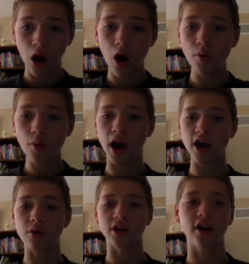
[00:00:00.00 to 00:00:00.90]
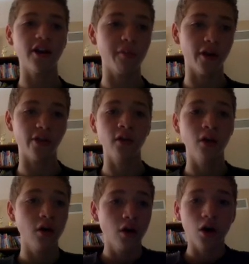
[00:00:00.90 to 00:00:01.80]
Oh yeah, I know what that is. Never mind then.
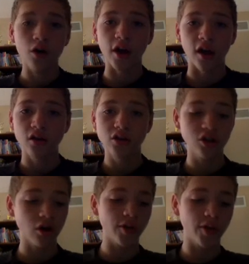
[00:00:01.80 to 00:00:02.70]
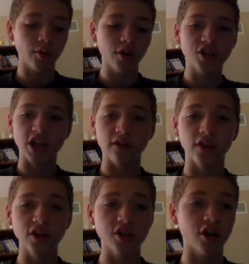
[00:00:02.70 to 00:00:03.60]
Okay, so then we're going to save
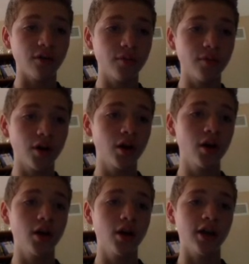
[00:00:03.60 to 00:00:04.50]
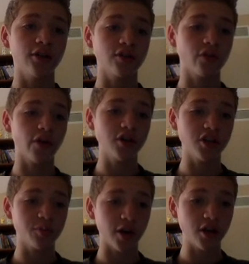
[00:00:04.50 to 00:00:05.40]
this here. And let's refresh
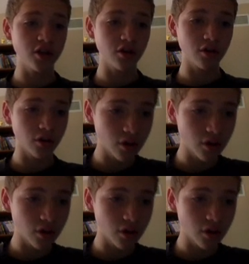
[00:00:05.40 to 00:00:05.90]
this page.